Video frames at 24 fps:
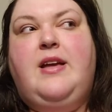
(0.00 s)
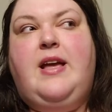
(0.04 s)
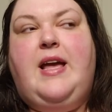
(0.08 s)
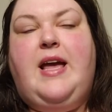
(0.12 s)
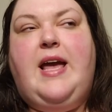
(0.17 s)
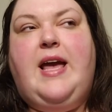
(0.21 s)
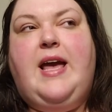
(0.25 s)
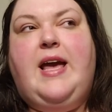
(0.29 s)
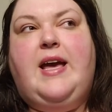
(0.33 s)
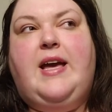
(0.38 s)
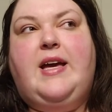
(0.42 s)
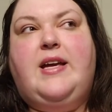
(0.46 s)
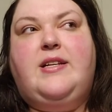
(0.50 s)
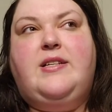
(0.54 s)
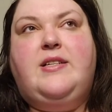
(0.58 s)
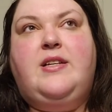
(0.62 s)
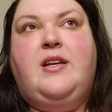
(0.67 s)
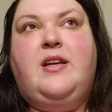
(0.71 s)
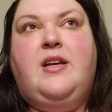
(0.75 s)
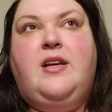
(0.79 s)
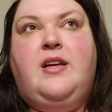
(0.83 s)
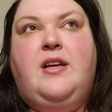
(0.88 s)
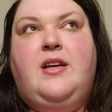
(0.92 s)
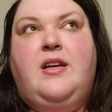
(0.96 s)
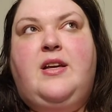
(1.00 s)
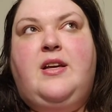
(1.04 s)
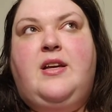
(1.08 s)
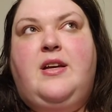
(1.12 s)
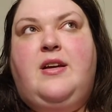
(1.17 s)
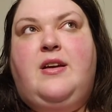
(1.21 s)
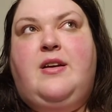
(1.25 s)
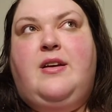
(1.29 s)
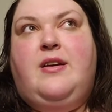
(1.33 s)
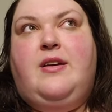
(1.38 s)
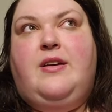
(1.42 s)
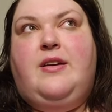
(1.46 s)
And
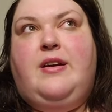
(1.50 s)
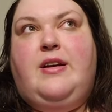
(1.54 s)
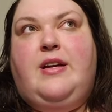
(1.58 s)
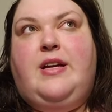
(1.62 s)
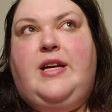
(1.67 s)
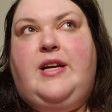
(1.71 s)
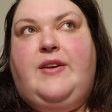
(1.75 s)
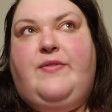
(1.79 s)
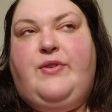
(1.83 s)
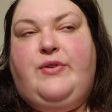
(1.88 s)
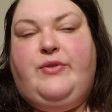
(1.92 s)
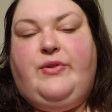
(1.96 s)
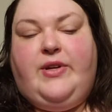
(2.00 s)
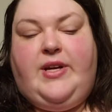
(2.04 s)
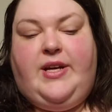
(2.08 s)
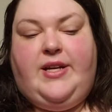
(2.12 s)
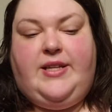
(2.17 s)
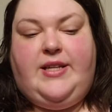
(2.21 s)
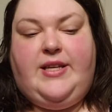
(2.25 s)
if you look at